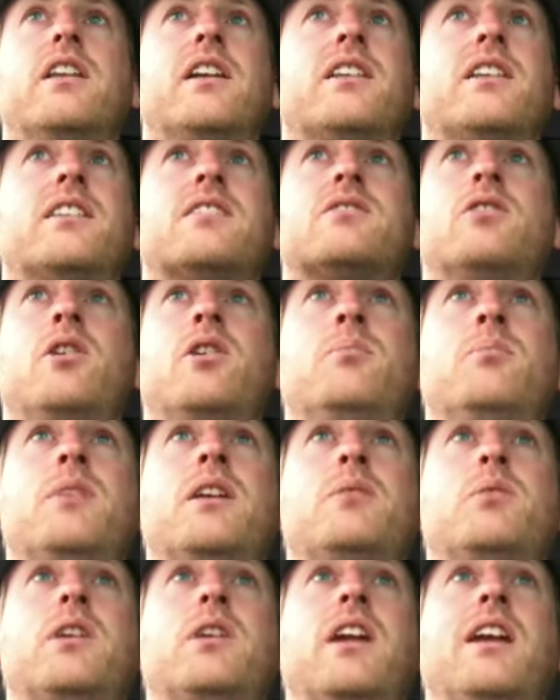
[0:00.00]
It does not
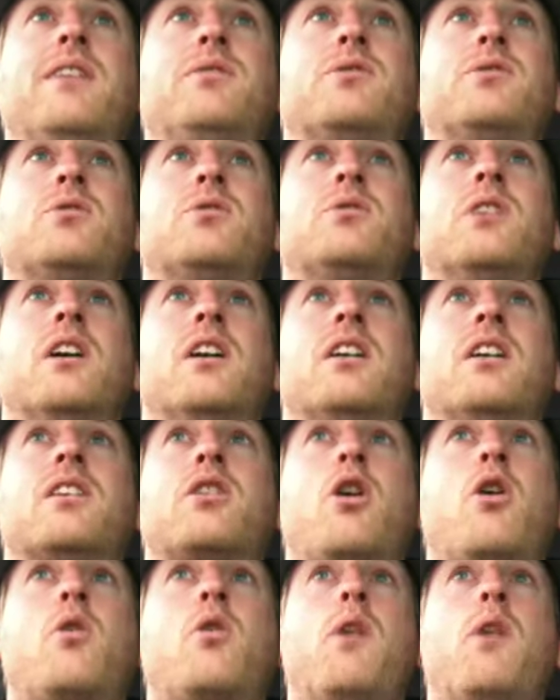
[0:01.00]
mean we have to
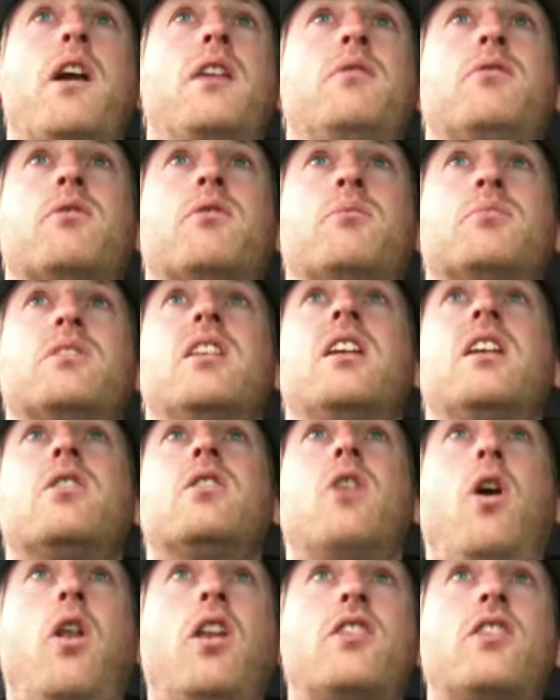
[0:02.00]
go away from
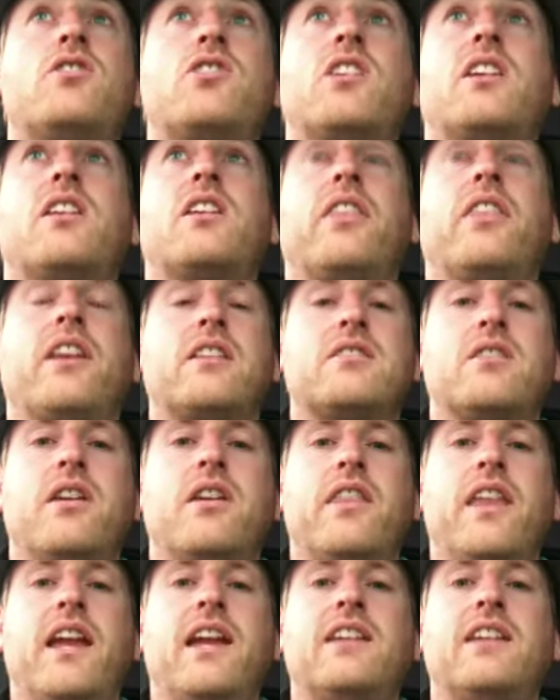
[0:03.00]
technology and things
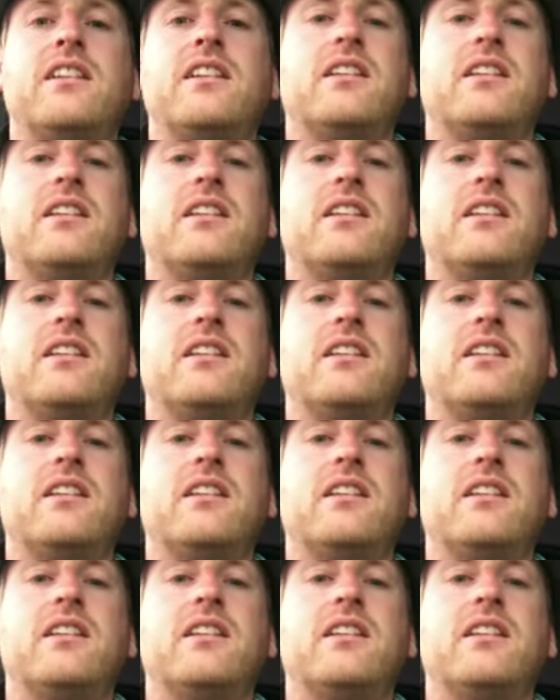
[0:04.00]
like that.